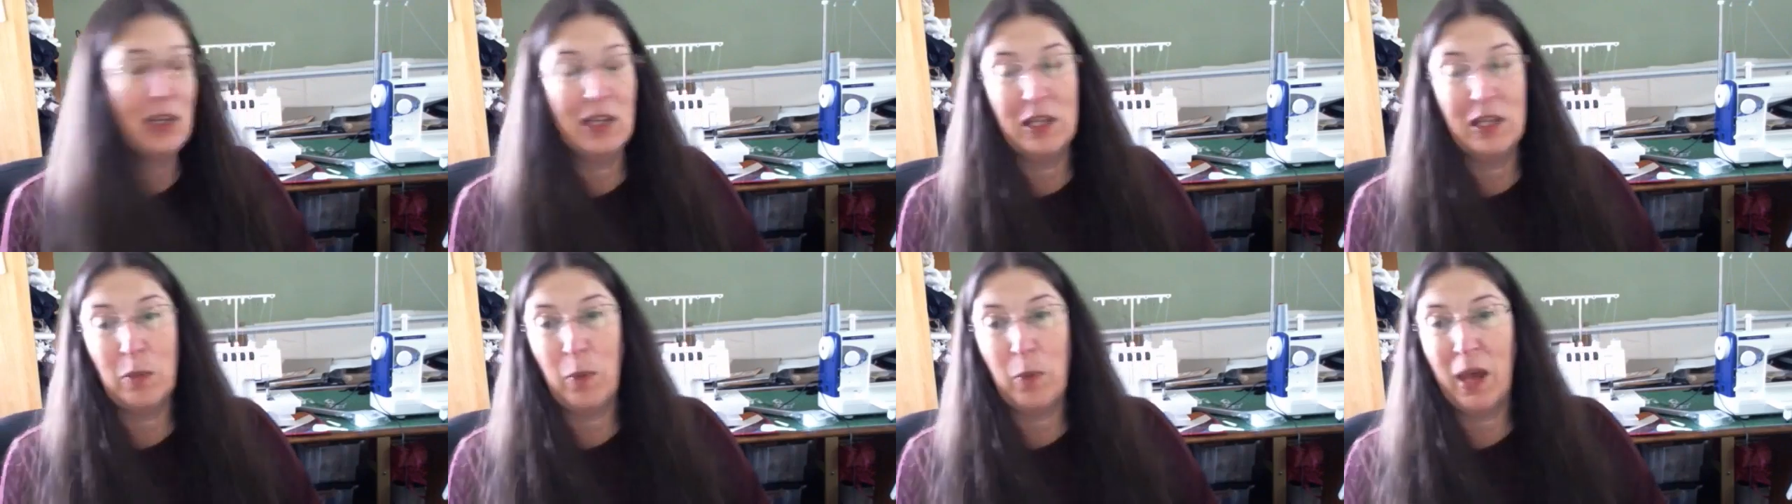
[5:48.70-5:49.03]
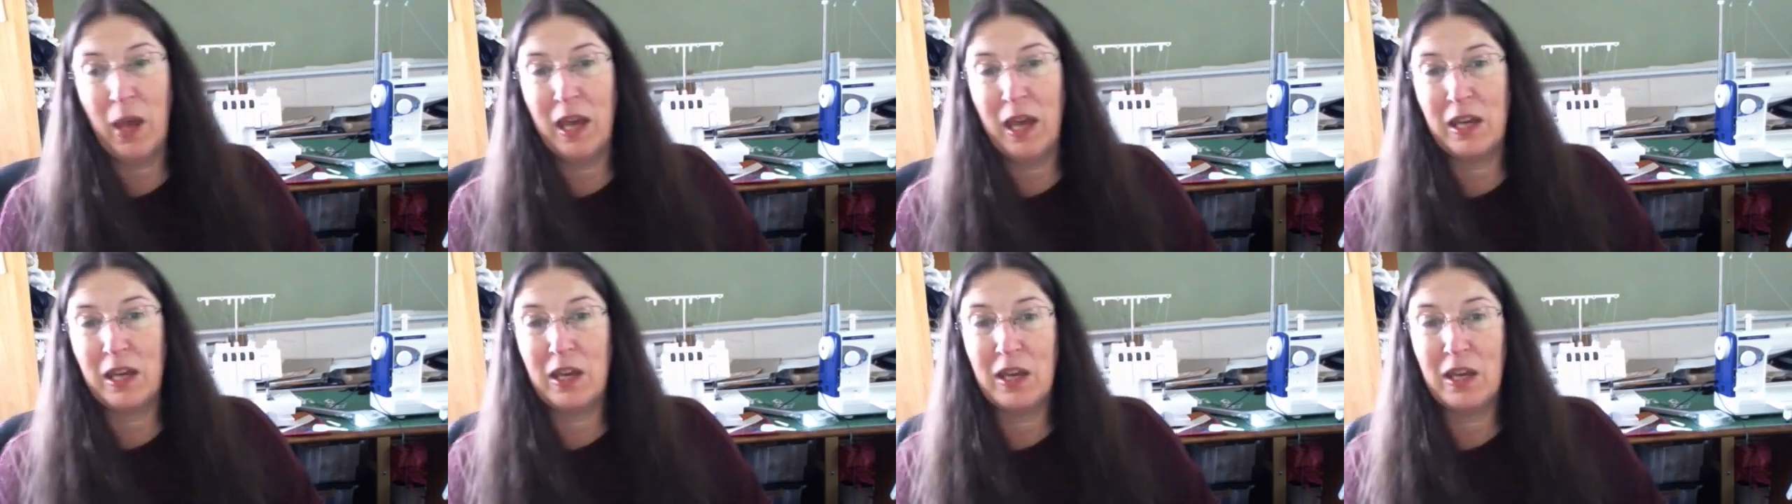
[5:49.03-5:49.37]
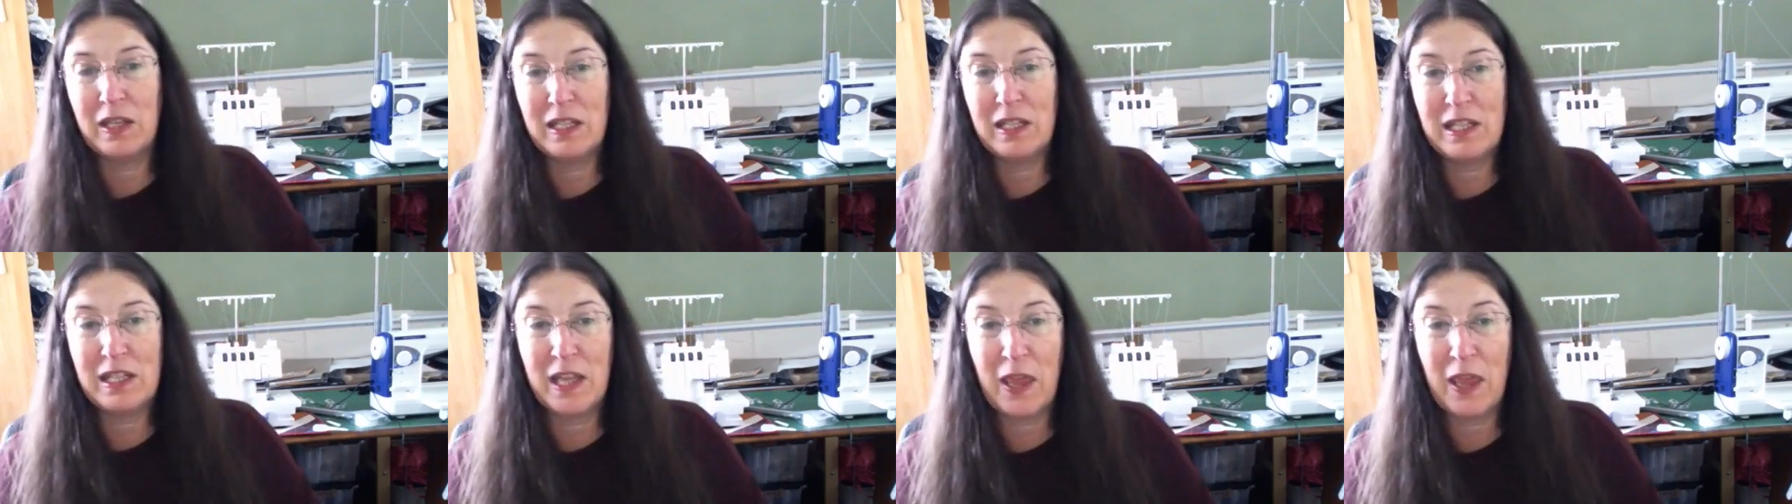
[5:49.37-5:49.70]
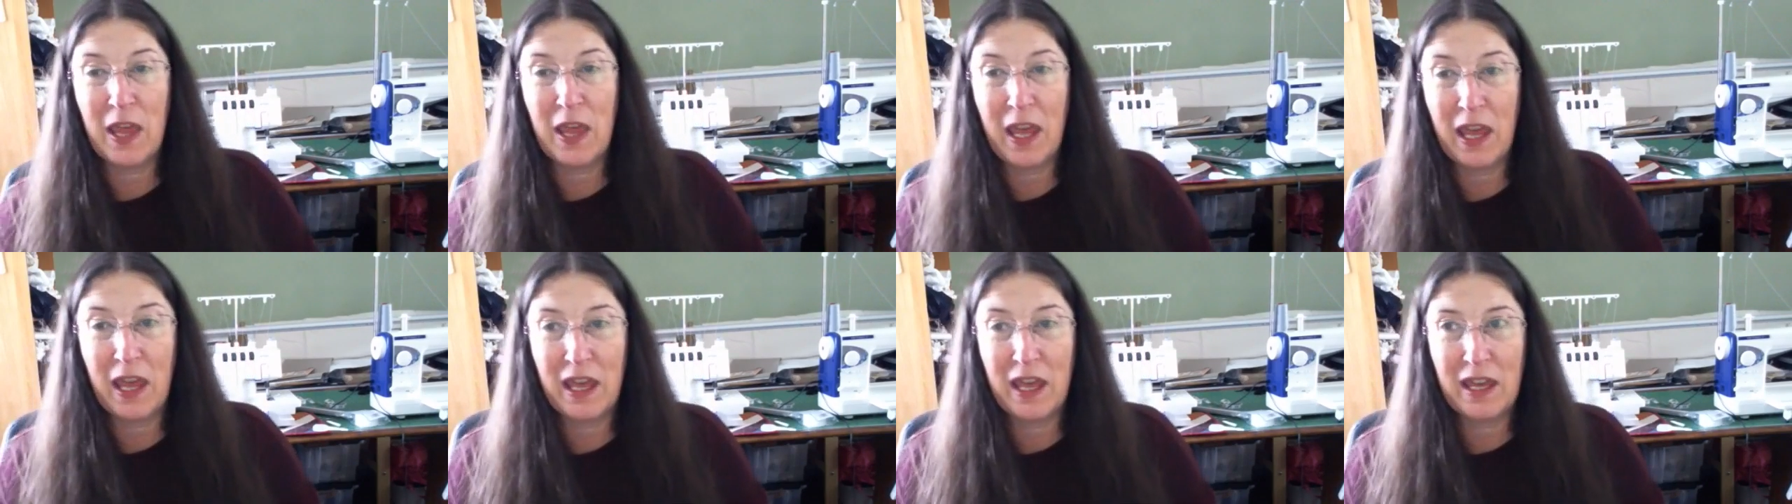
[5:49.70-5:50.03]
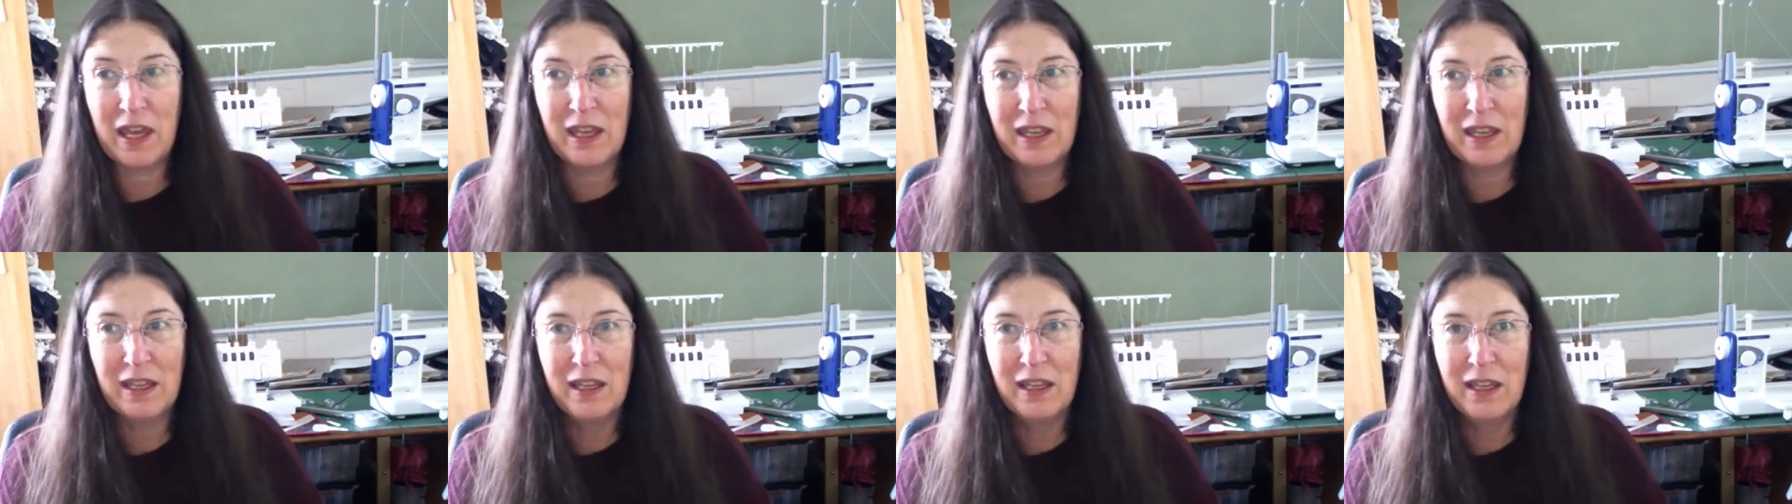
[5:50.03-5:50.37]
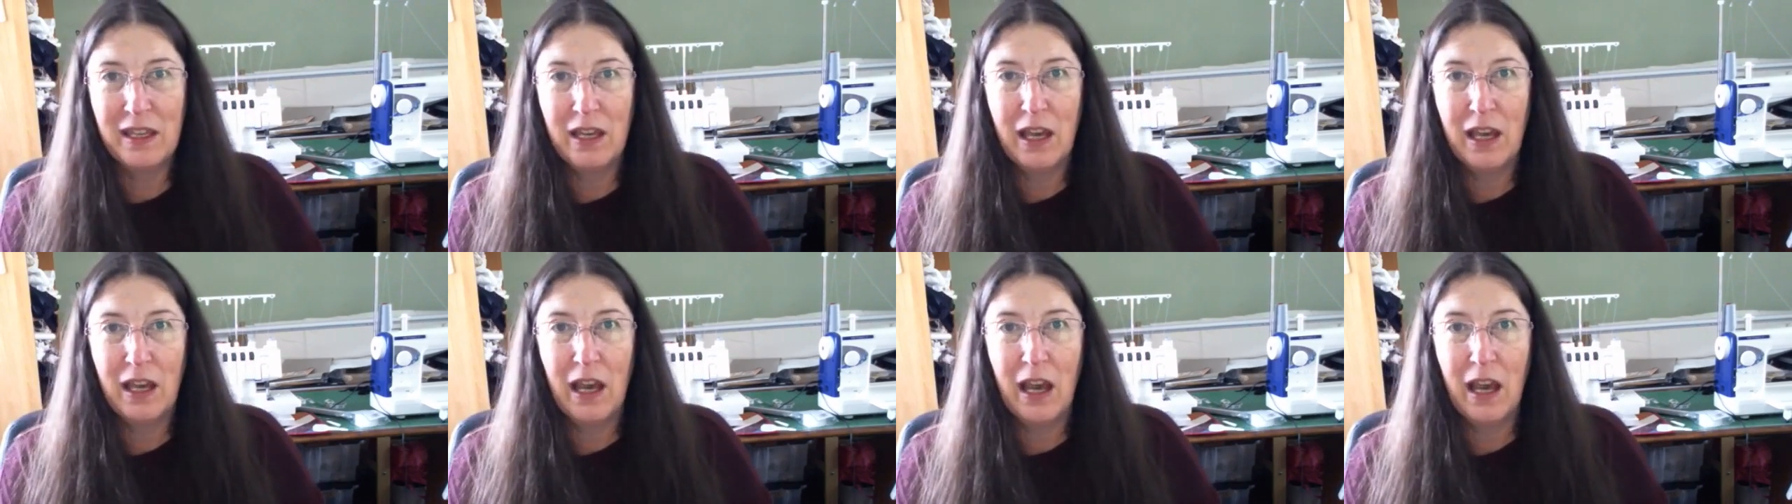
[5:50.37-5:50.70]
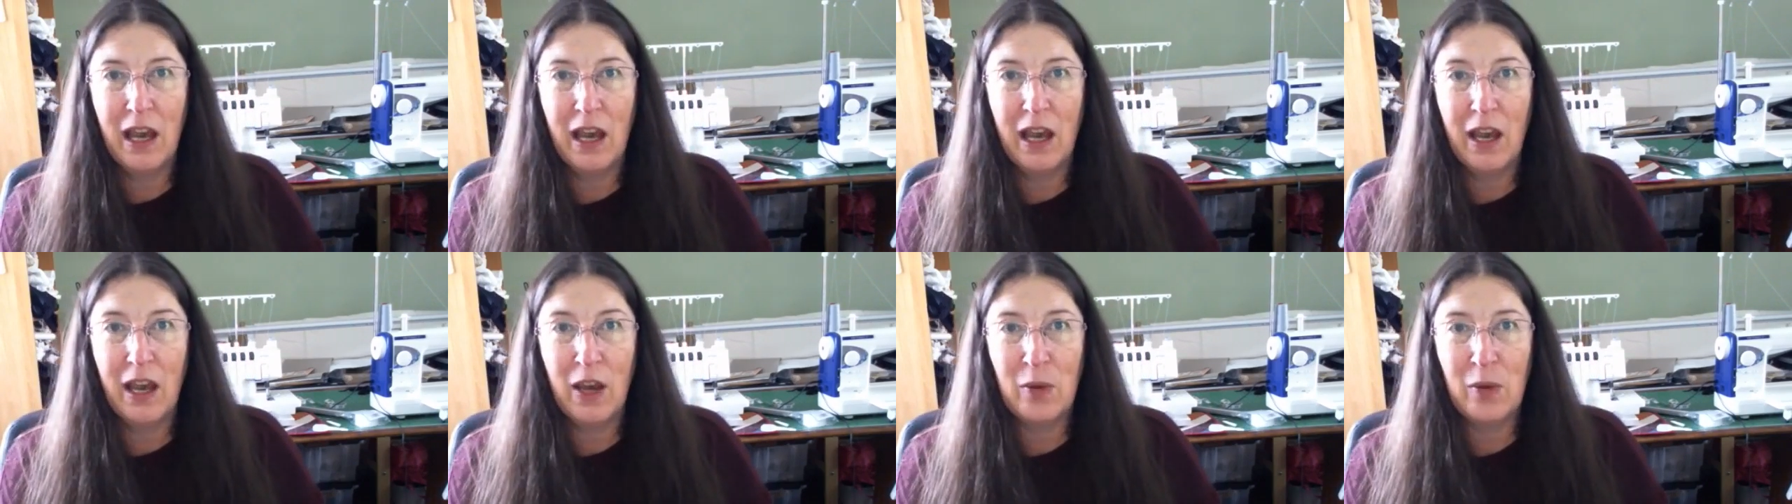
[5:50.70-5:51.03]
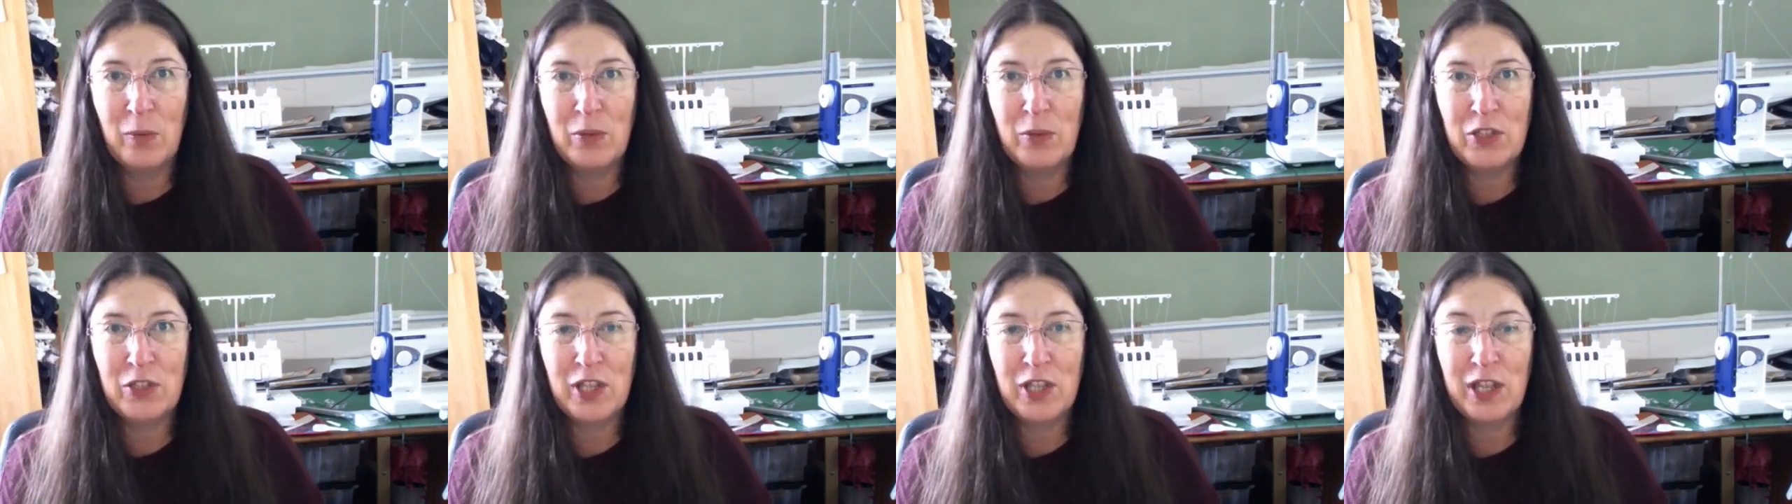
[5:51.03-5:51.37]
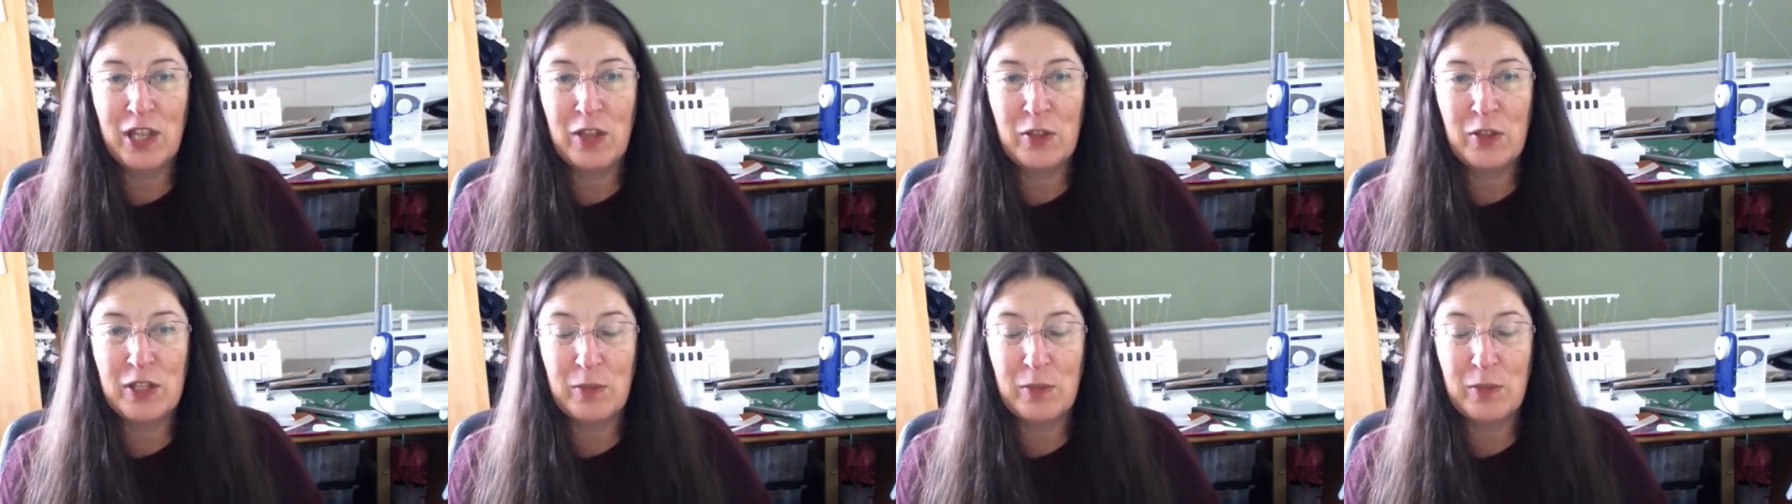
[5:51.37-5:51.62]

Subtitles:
in a bag under there. Shared